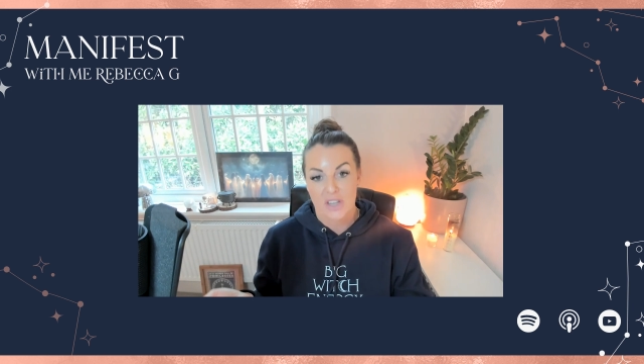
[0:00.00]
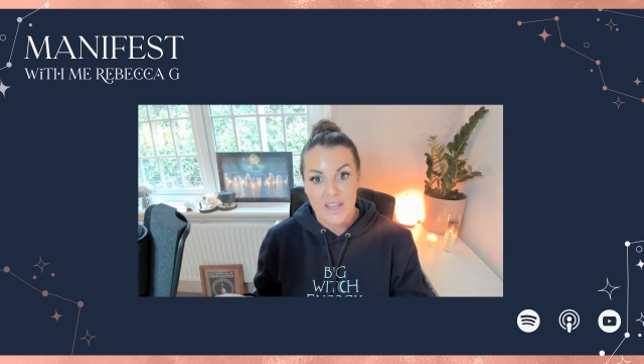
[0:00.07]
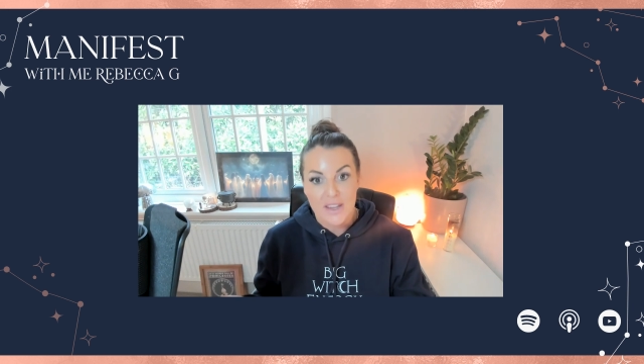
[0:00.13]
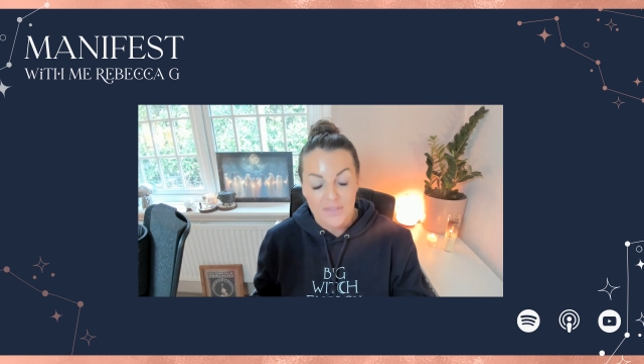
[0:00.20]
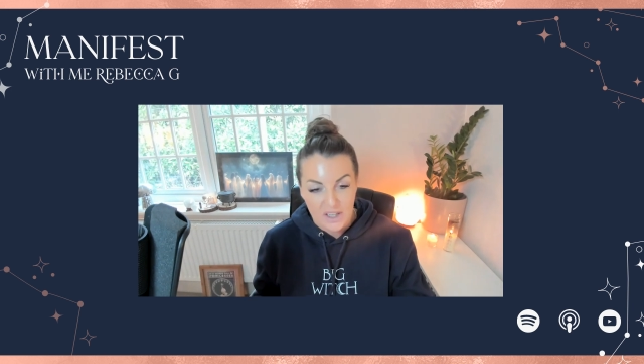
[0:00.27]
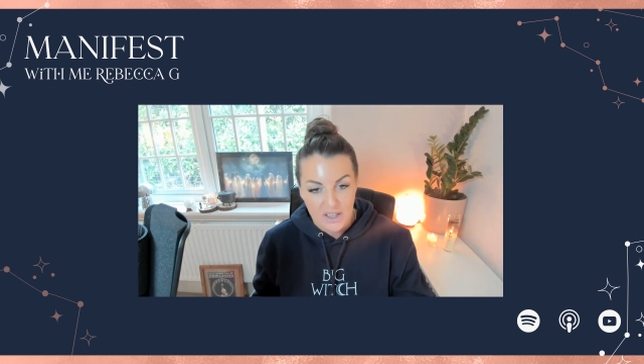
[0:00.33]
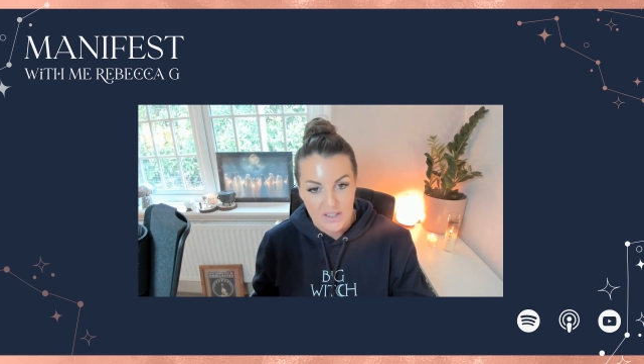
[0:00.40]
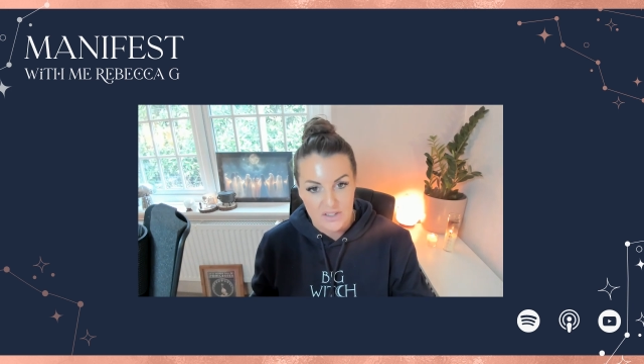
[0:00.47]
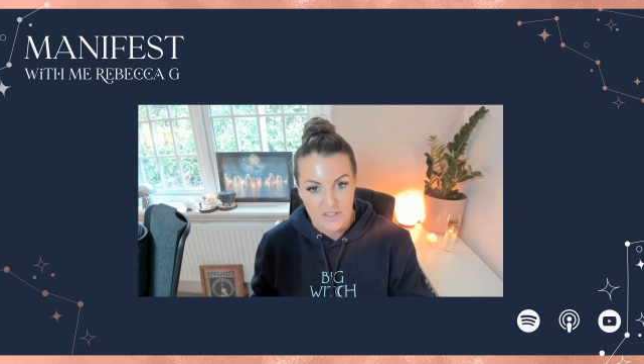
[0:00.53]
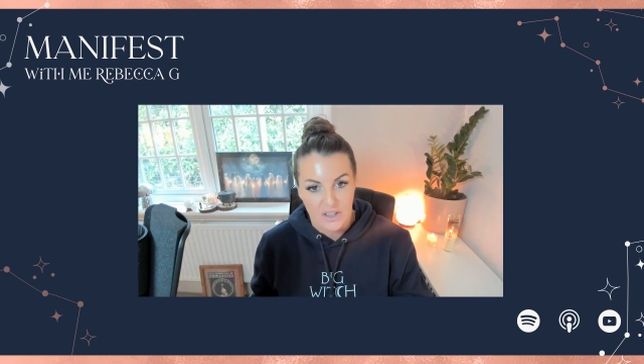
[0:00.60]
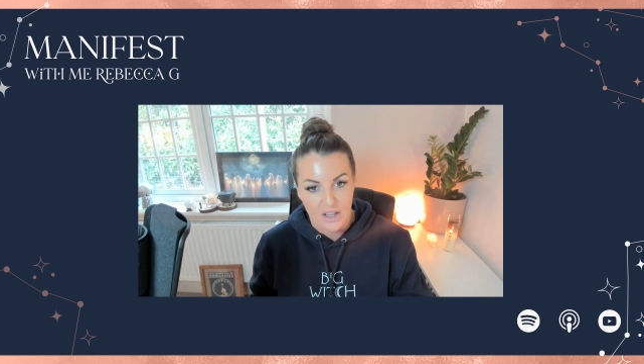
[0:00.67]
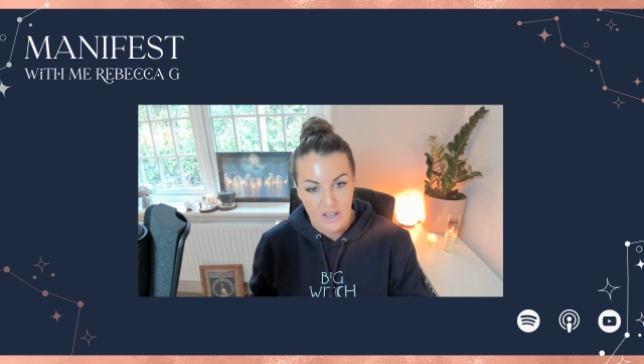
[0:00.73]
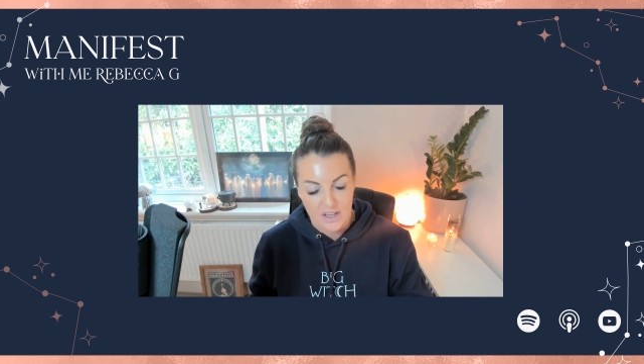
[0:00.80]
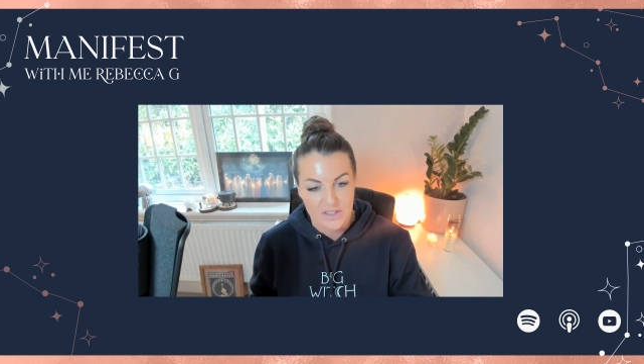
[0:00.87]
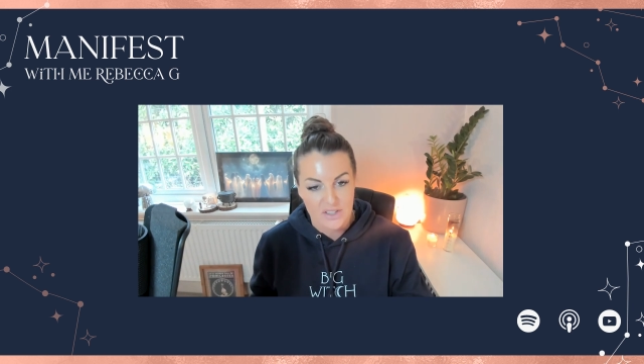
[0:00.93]
evenings and
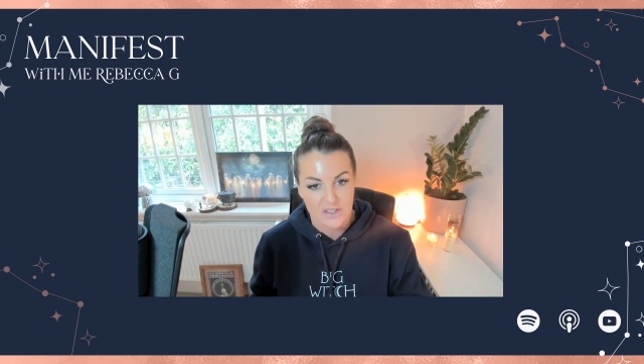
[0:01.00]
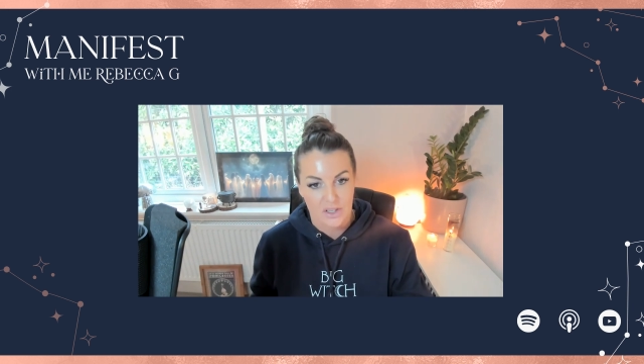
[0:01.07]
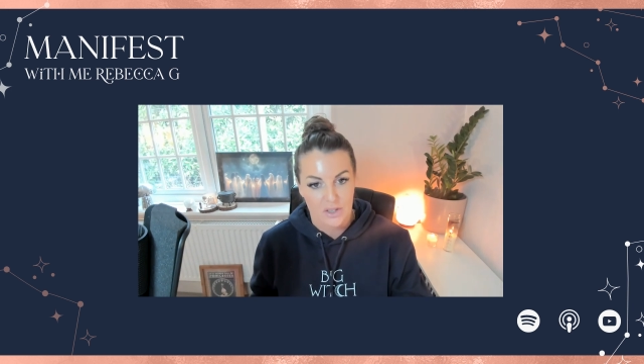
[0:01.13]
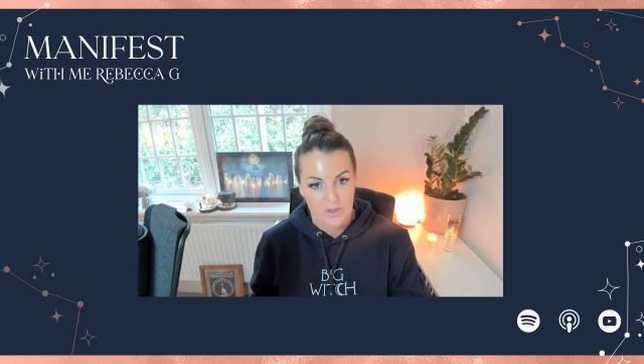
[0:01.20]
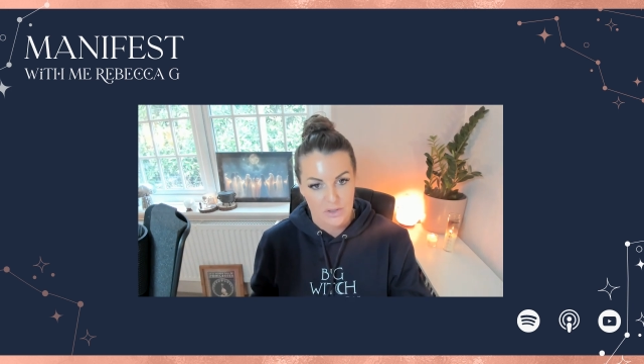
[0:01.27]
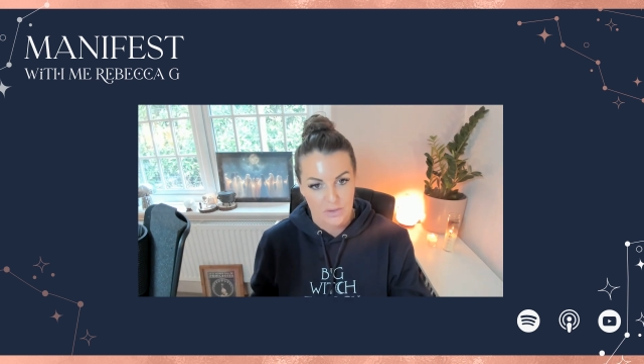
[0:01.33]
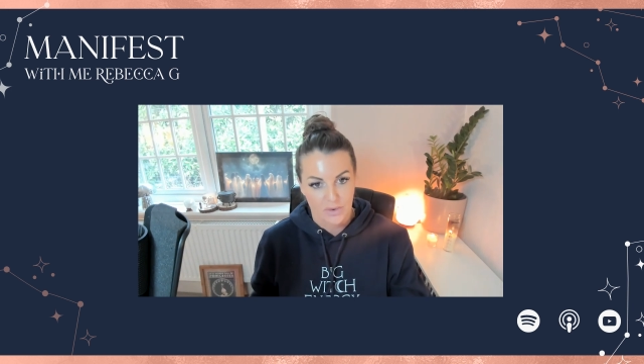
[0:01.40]
classes I used to